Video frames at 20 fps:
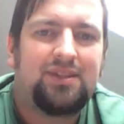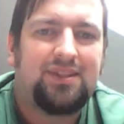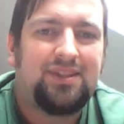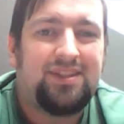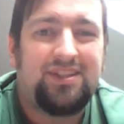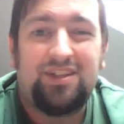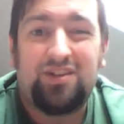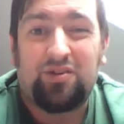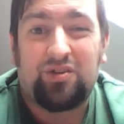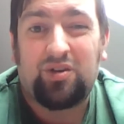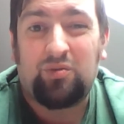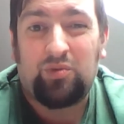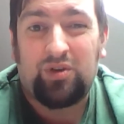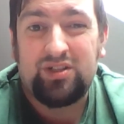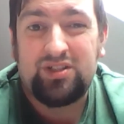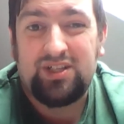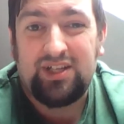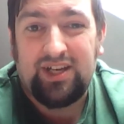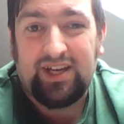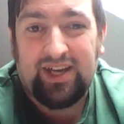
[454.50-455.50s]
you're not going to want to
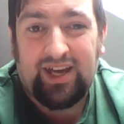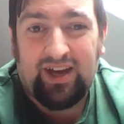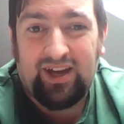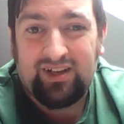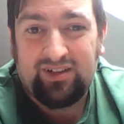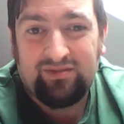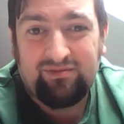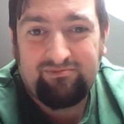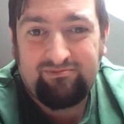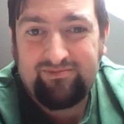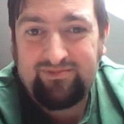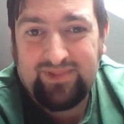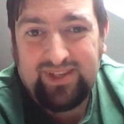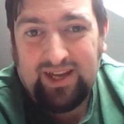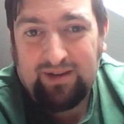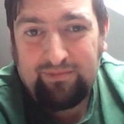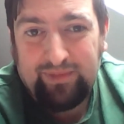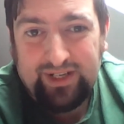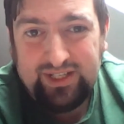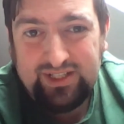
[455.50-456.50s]
see it again 10
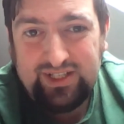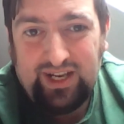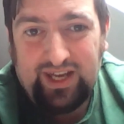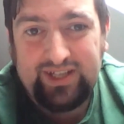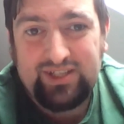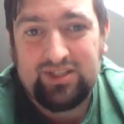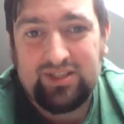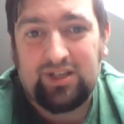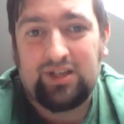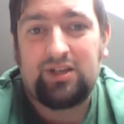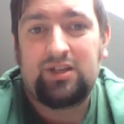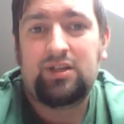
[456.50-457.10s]
minutes later.